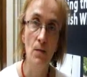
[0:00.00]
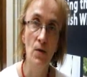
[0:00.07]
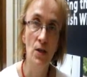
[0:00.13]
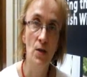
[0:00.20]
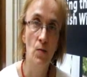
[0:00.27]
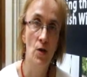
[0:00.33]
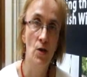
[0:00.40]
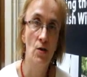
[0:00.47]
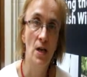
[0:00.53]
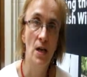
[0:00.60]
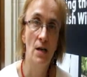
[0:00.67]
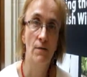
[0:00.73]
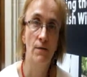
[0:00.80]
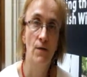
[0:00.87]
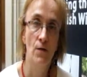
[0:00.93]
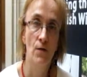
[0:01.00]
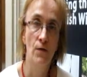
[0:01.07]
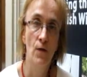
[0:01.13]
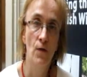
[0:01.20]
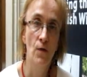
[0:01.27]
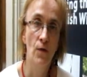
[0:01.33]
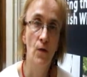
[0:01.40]
which is what you need
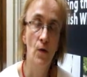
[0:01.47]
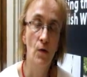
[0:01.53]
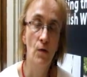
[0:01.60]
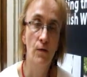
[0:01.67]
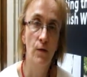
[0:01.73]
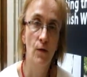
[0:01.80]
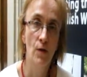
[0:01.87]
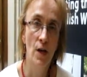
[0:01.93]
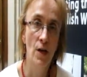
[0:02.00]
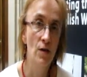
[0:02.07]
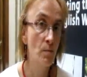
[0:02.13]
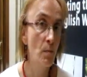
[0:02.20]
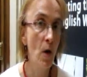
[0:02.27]
for those